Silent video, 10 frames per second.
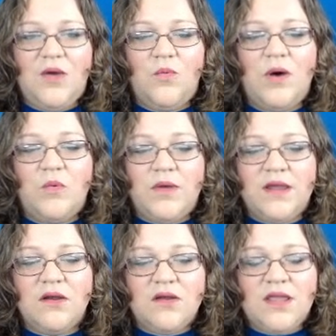what we
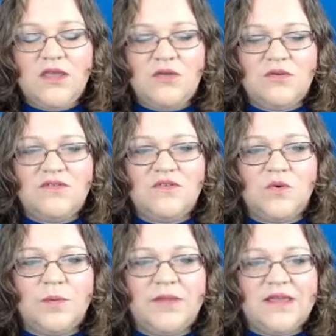are going to use to
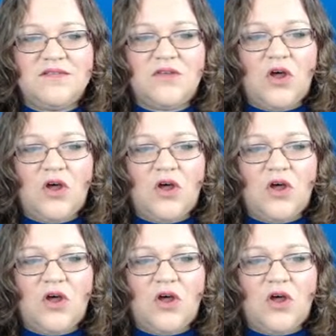replace